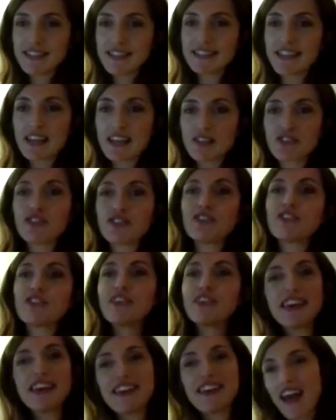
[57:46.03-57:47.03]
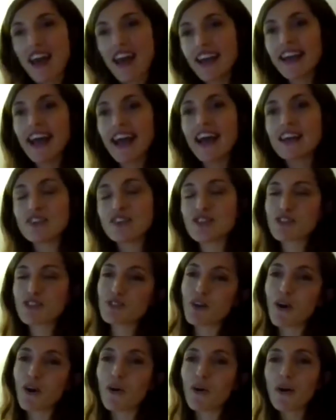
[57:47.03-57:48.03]
session and engaged
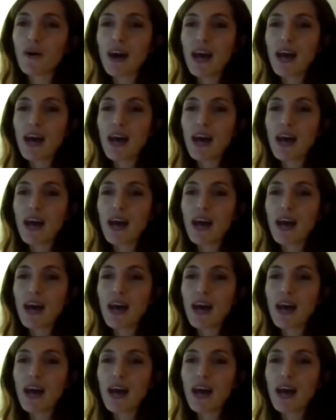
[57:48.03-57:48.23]
so